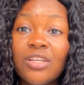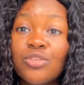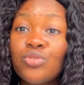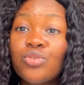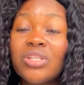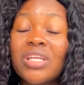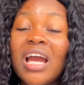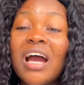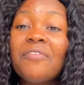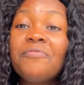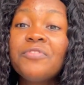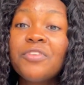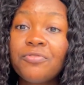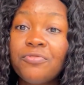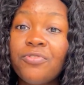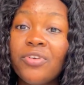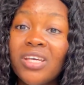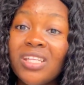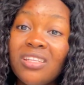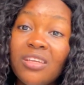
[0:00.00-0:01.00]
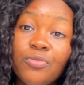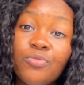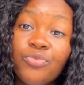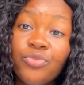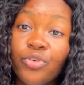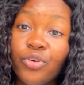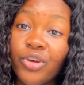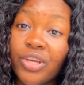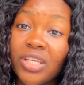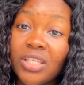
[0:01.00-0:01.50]
So they have different name
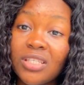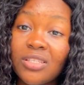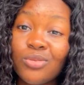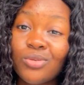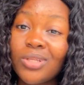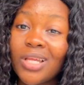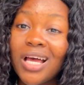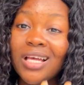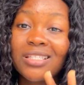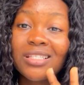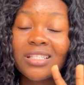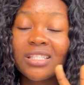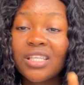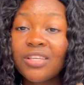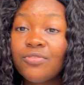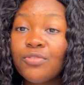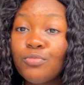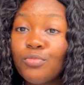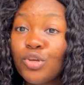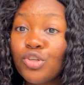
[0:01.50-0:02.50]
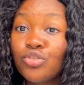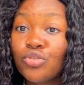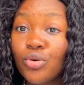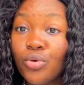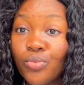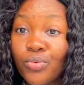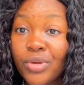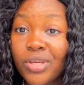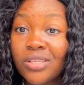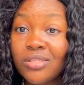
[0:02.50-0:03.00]
for it. So that's the 3
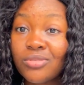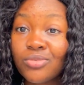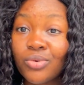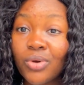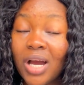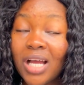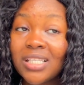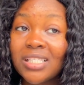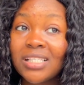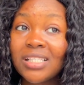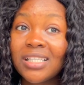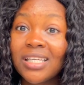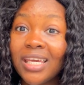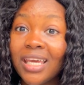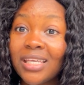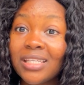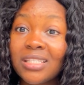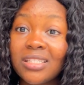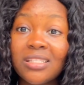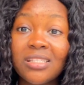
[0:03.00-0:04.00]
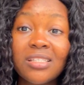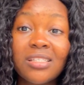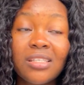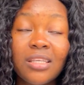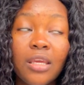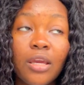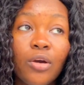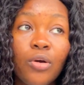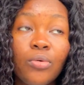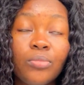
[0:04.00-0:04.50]
major ways you can actually get this